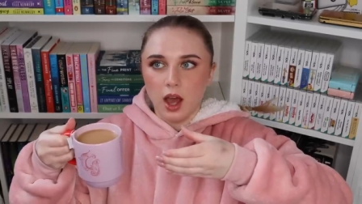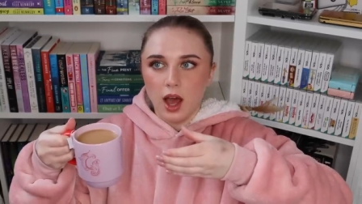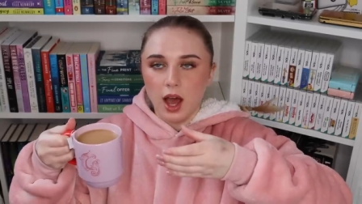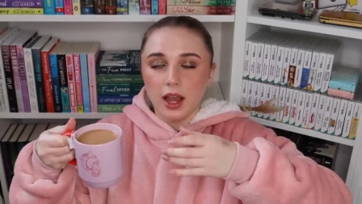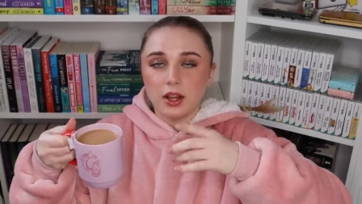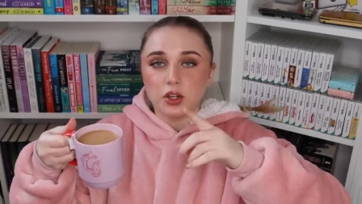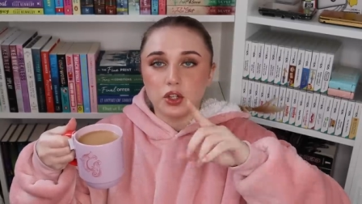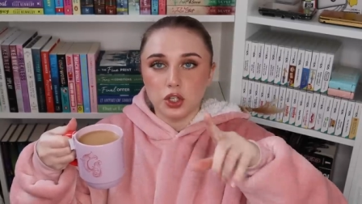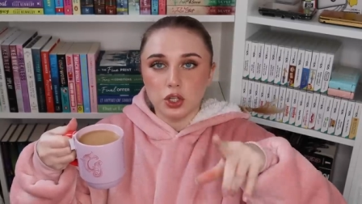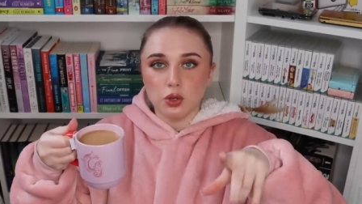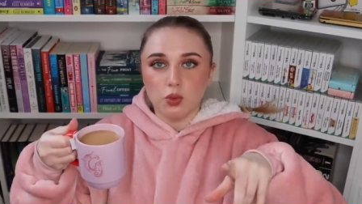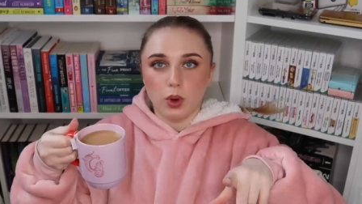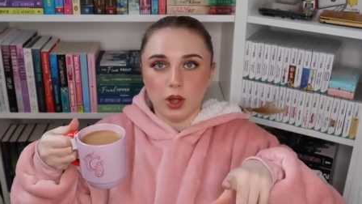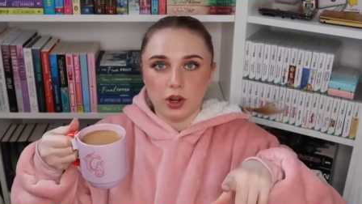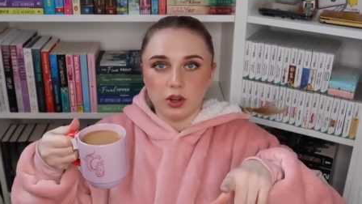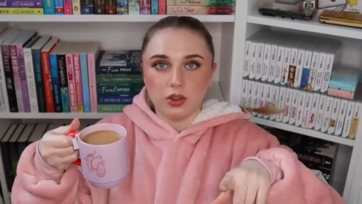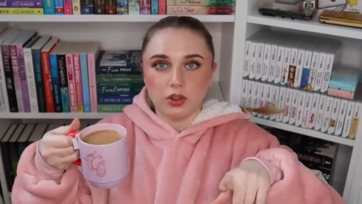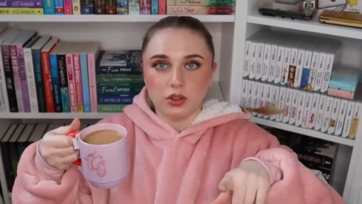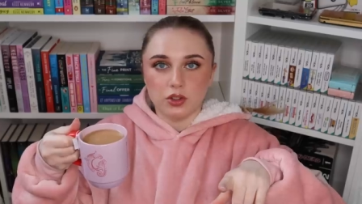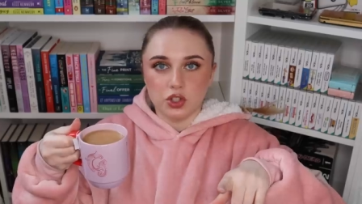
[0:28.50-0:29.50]
I do
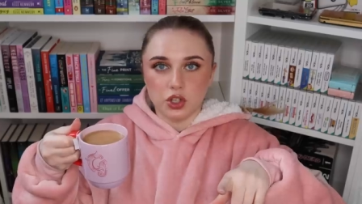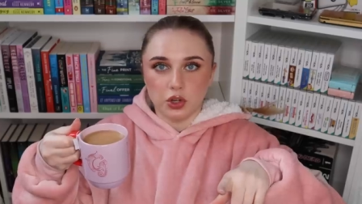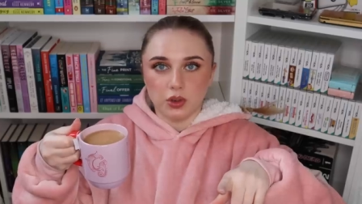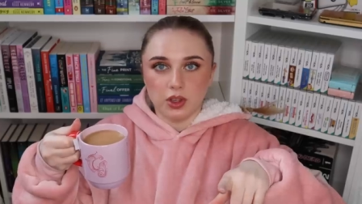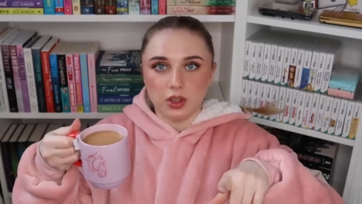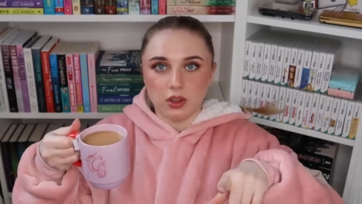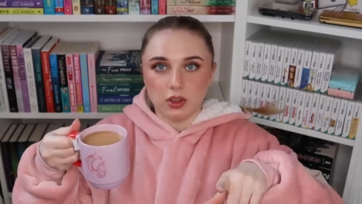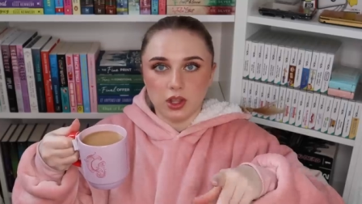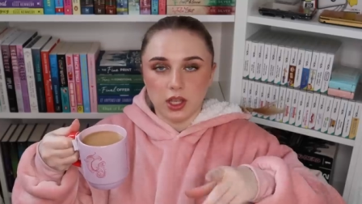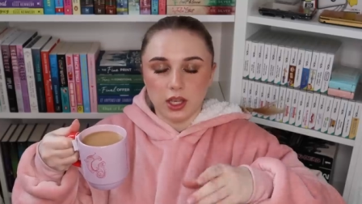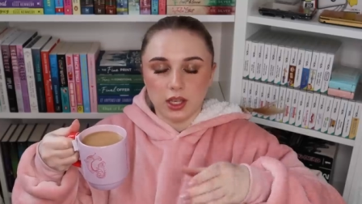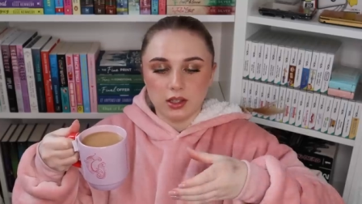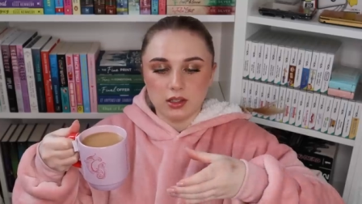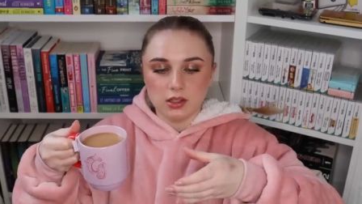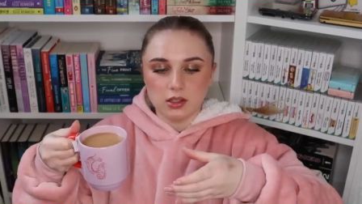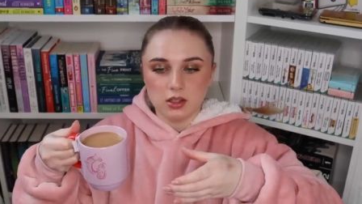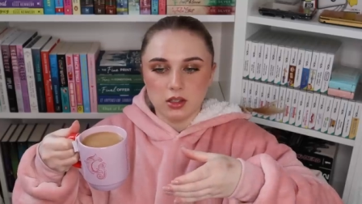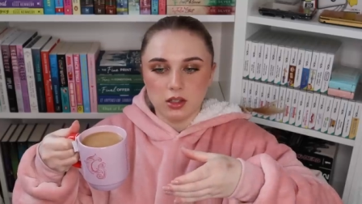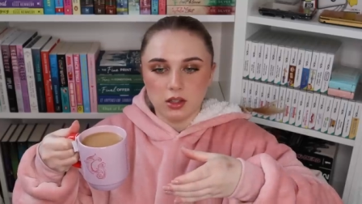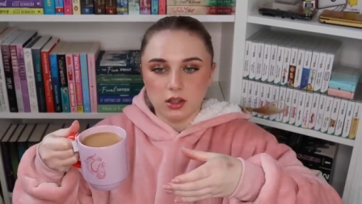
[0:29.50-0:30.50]
one of those jokey
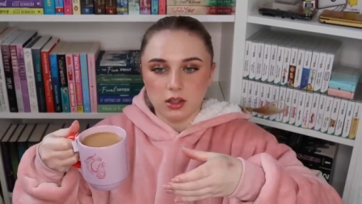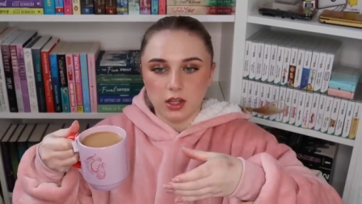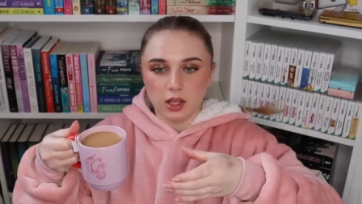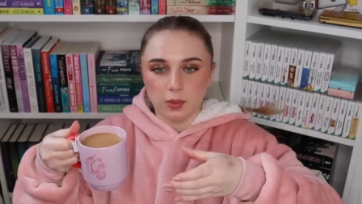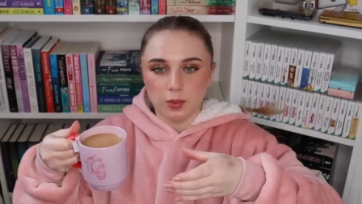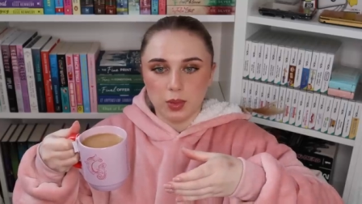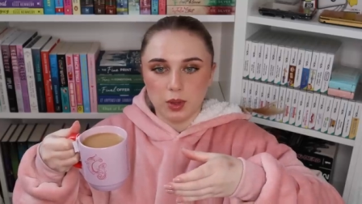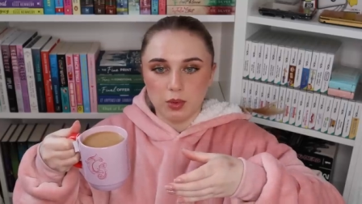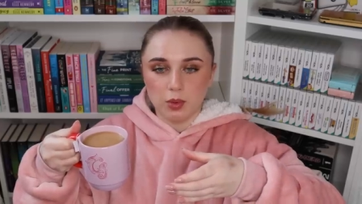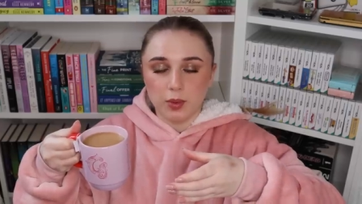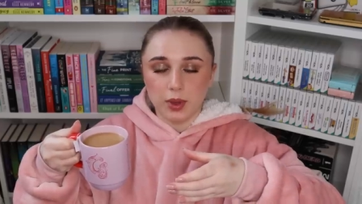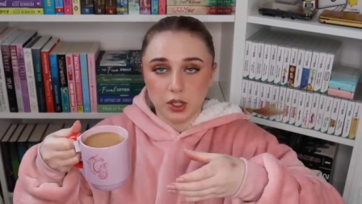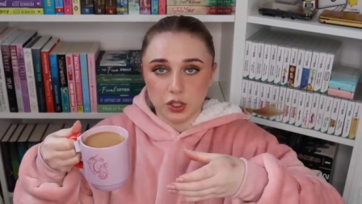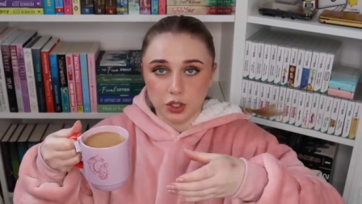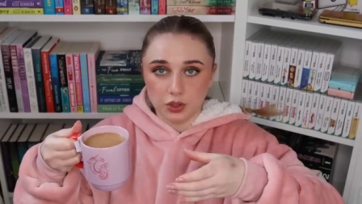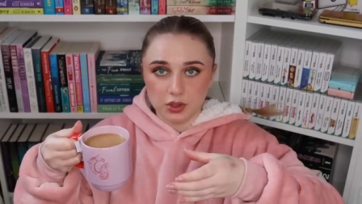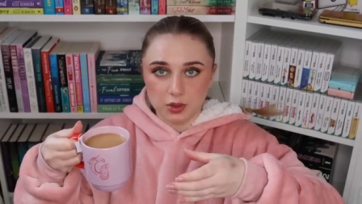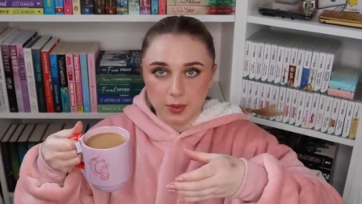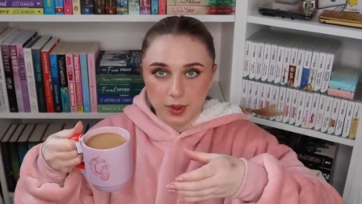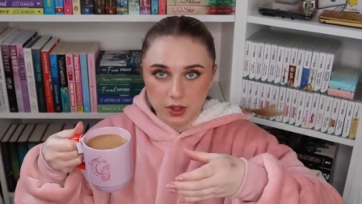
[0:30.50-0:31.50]
things. Like people make
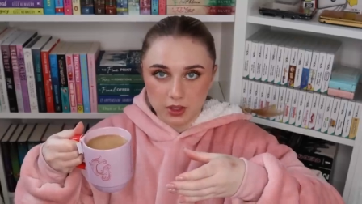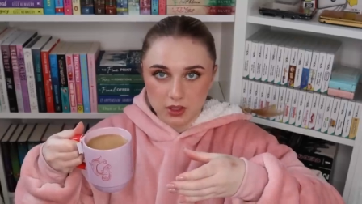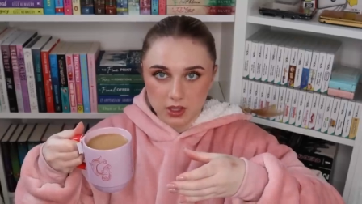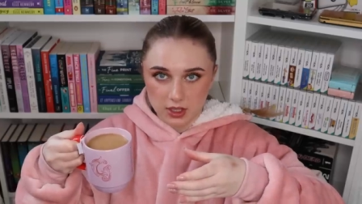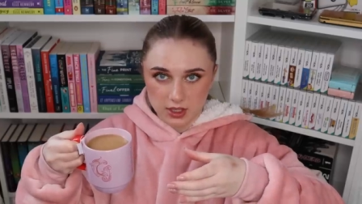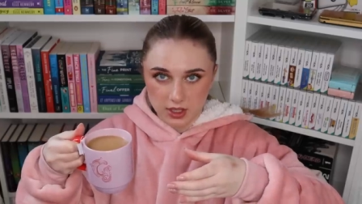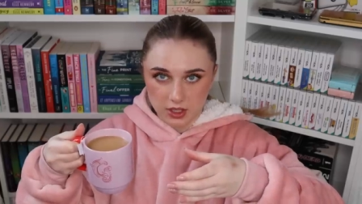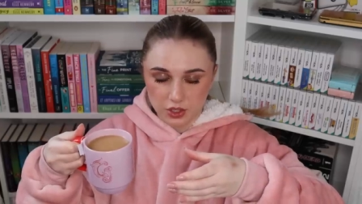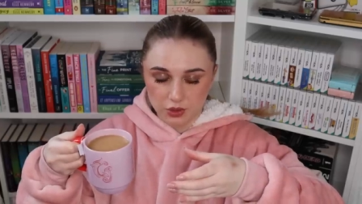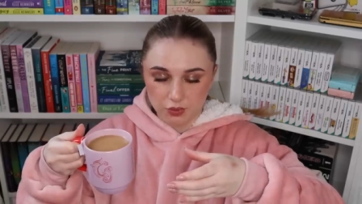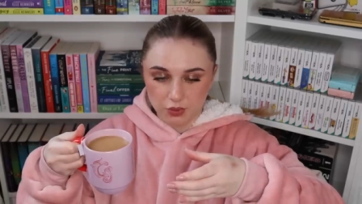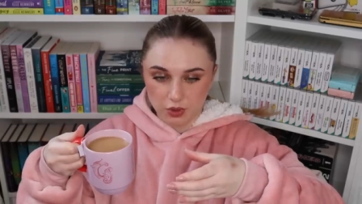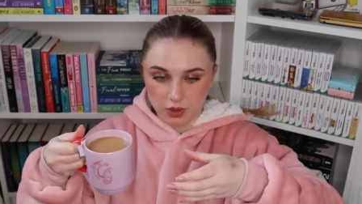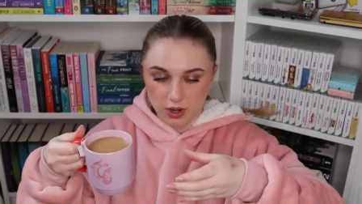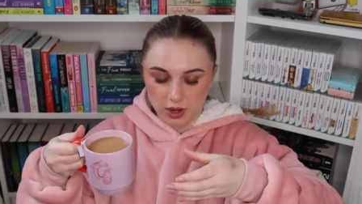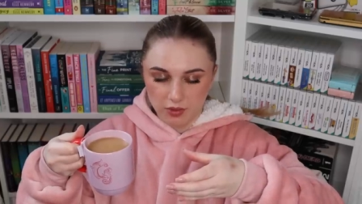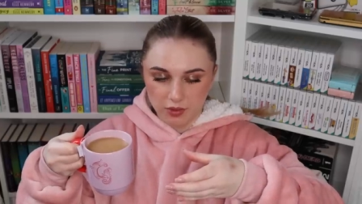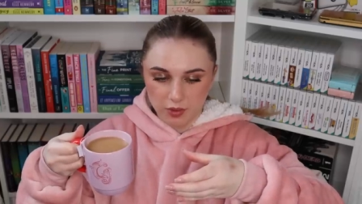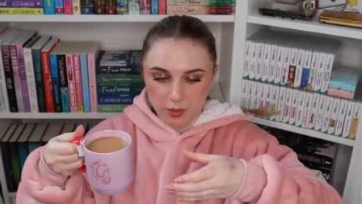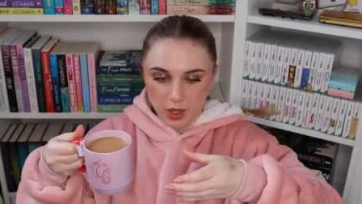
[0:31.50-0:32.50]
jokes about this and it's actually real
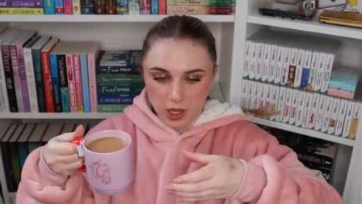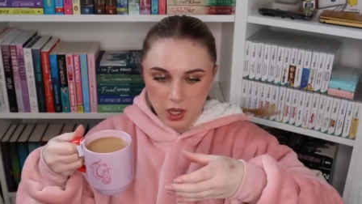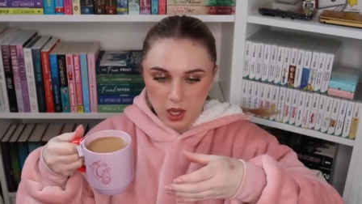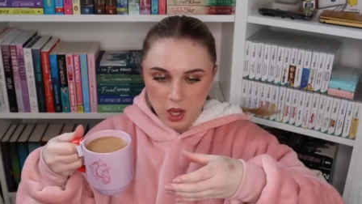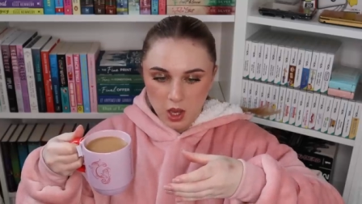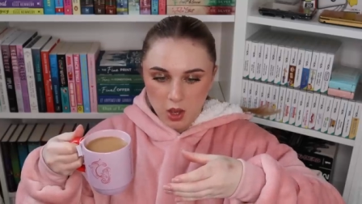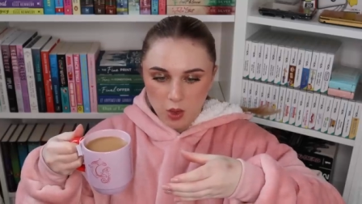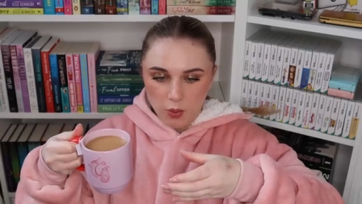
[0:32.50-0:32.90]
life for me.